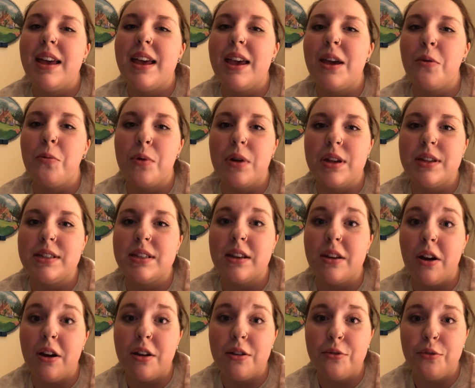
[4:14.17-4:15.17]
it was
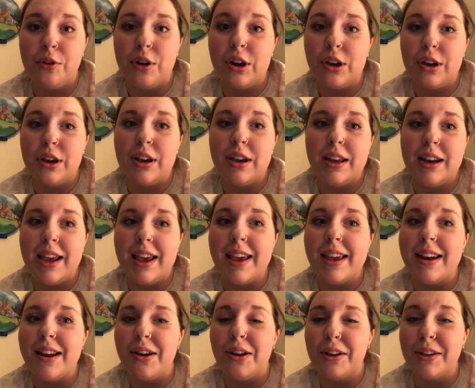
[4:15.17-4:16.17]
gone for good,
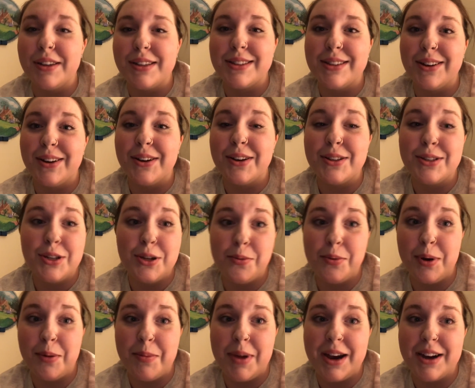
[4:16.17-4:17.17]
and I'll insert a
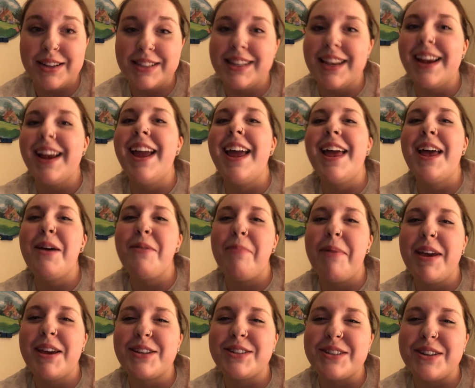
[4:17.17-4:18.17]
super embarrassing
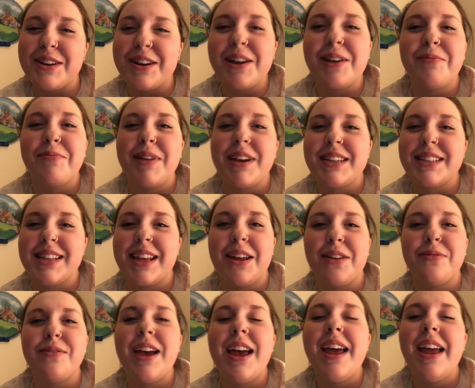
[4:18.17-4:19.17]
picture of
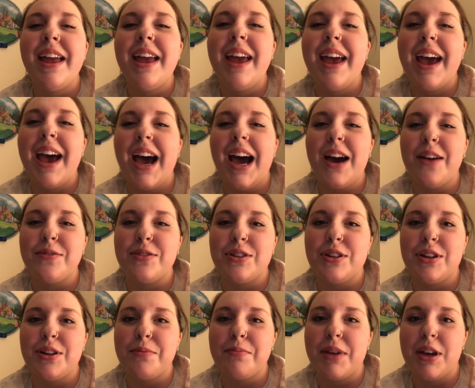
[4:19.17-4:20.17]
myself
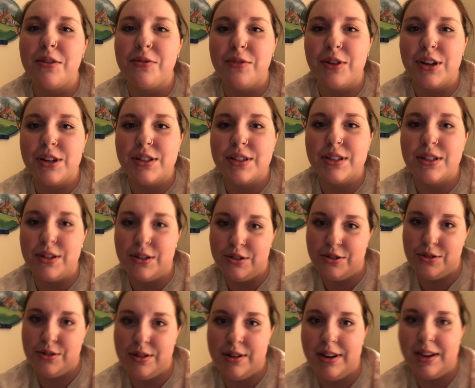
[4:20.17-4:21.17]
after my first
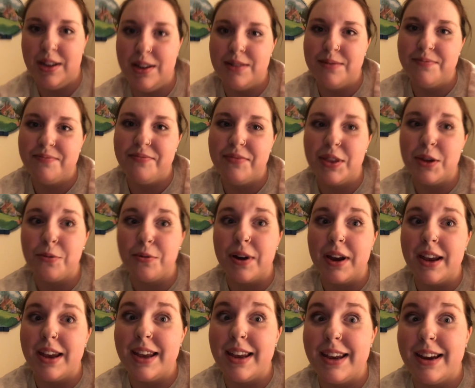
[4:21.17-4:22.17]
surgery
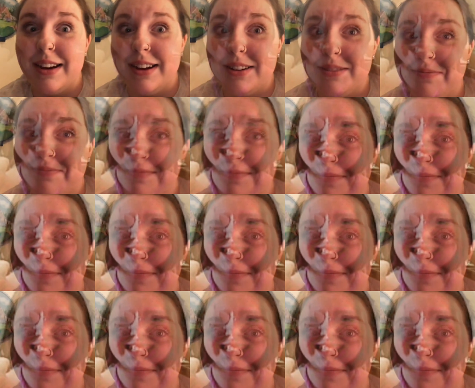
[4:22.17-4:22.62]
right here.